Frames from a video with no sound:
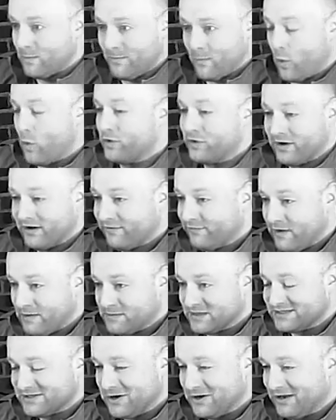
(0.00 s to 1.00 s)
ordering
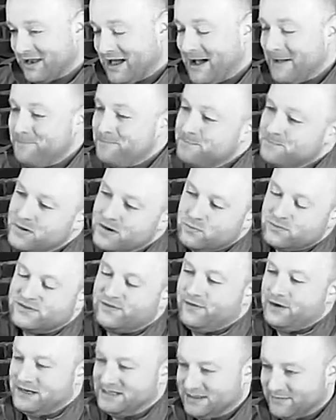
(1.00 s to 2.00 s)
from us online, but it was
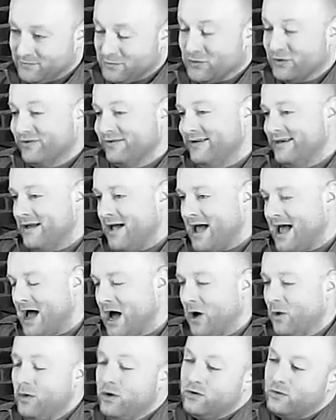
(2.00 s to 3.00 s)
very difficult.
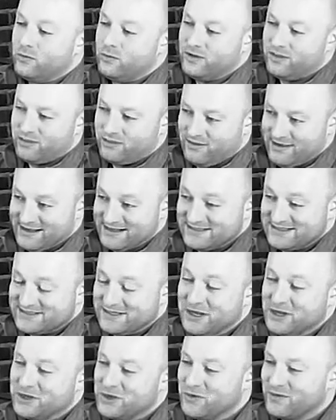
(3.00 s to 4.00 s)
Now, with
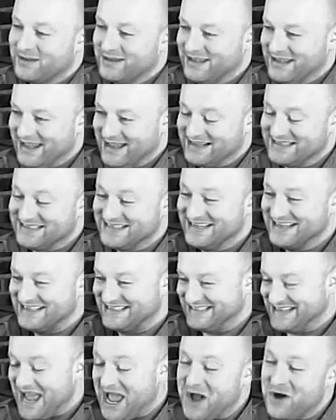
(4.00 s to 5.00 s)
this, you can get
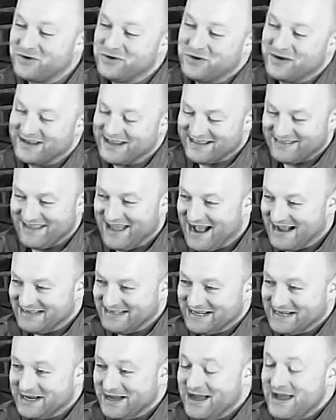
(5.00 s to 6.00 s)
it down, you can get the
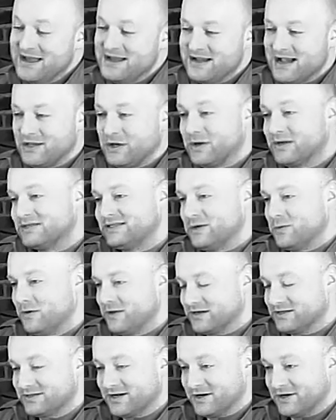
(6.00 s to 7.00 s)
idea, and you can see
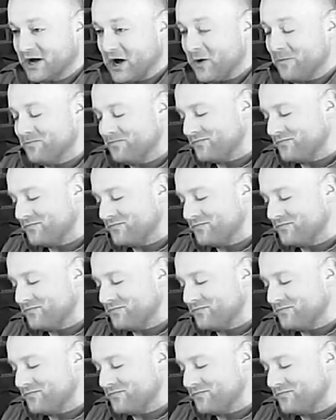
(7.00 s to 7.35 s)
whether it's gonna go.